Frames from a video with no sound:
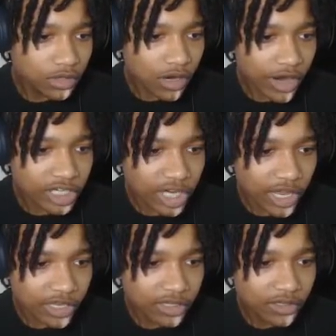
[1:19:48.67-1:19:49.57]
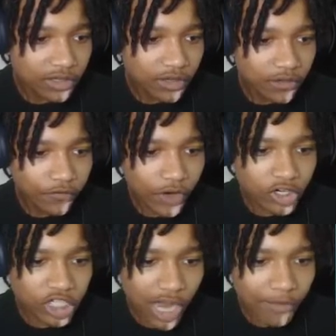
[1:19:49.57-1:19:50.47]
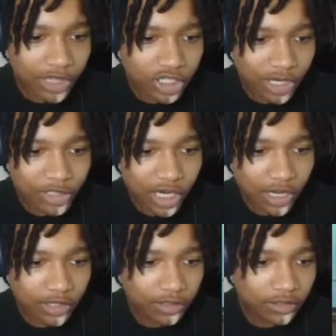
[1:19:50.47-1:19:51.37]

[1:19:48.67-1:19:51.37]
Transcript: Alright, chat. First shot with the jump shot.